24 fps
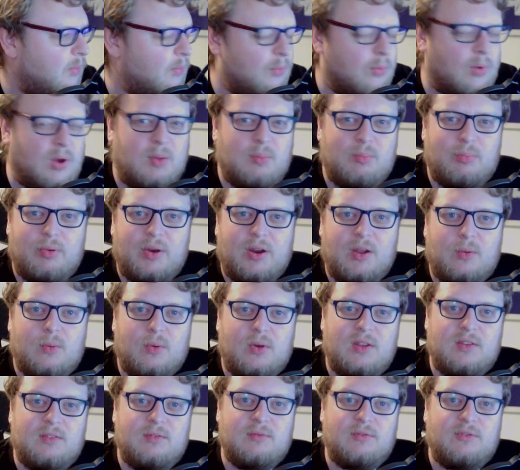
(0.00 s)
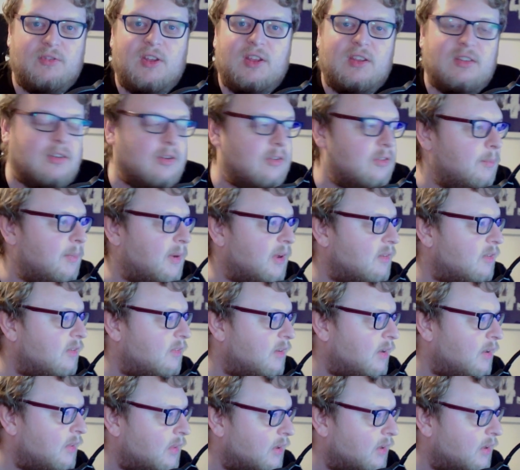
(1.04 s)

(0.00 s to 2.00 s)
Why break what isn't fixed? I was about to say